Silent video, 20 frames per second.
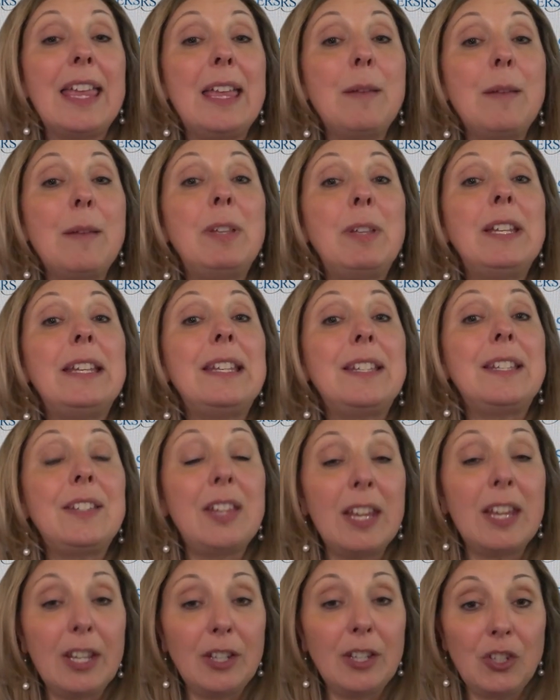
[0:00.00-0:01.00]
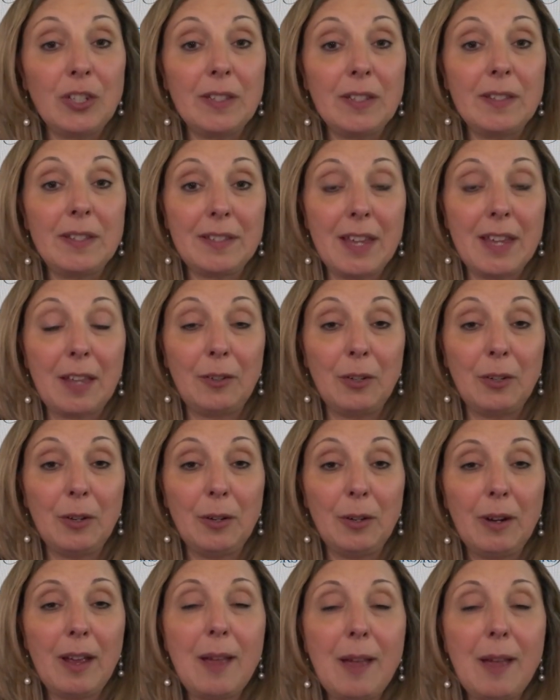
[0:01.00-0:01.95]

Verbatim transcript: am an intention setter.